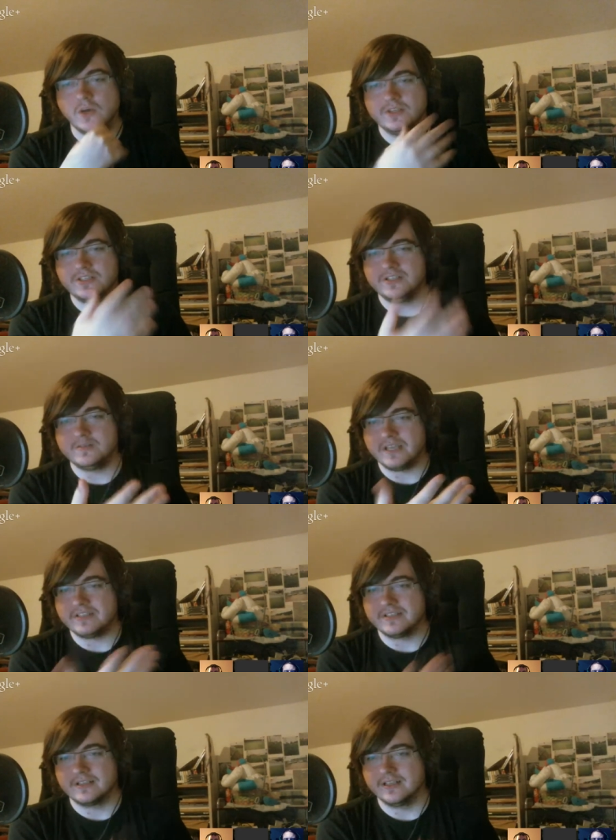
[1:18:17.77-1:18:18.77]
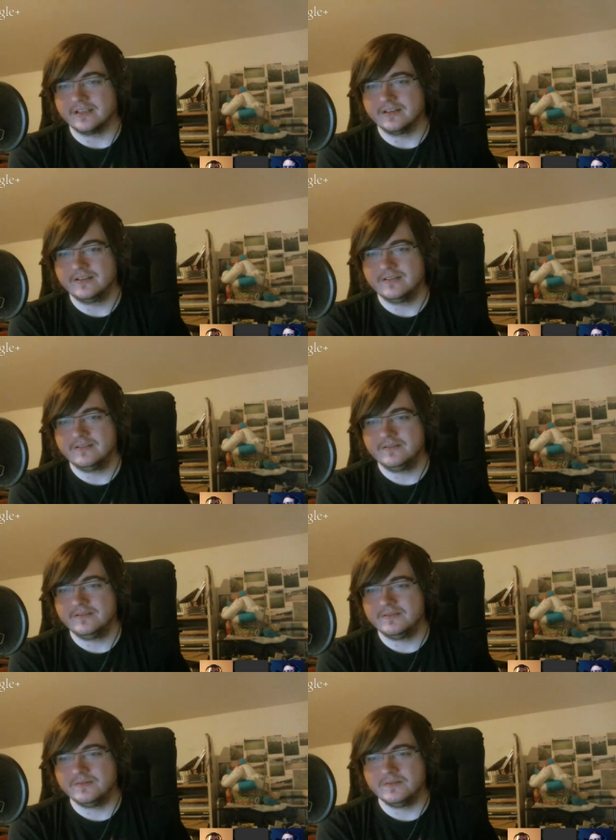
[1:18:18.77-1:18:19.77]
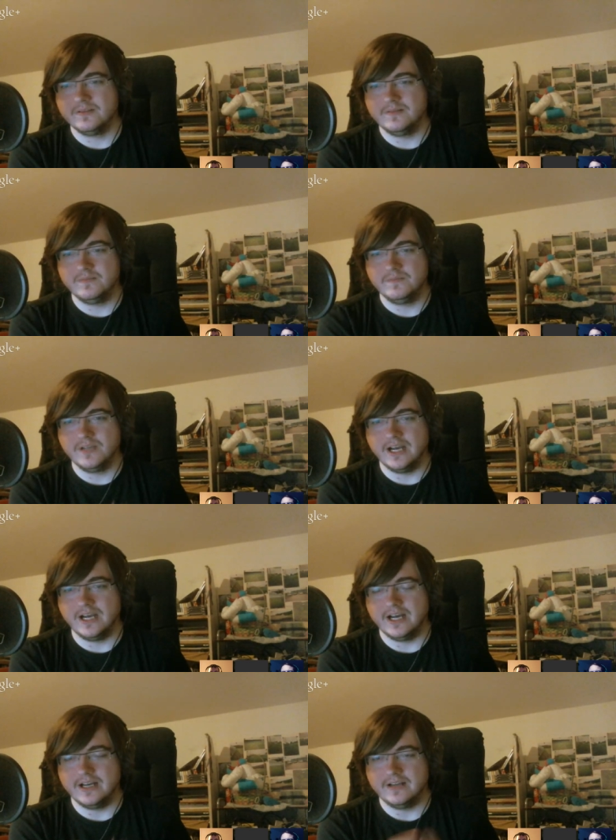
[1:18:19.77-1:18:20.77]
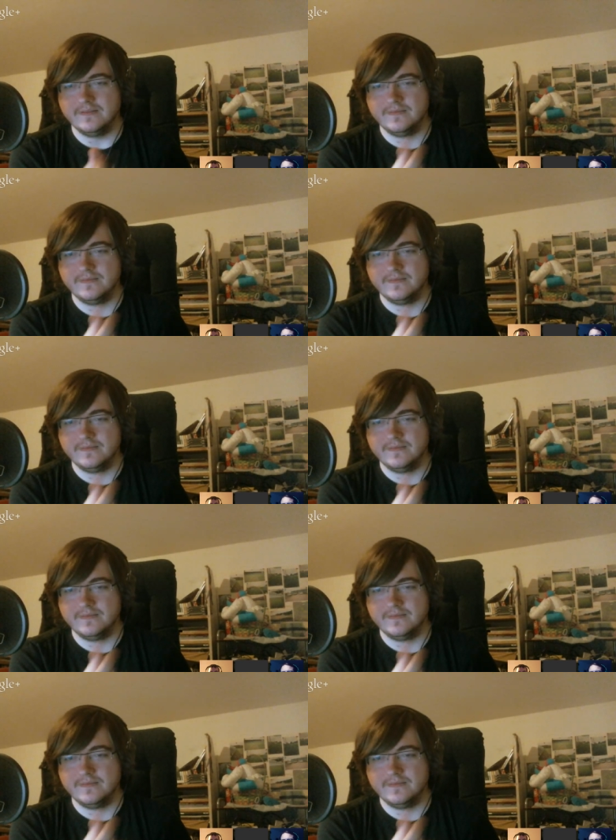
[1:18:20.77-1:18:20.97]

it's just basically Game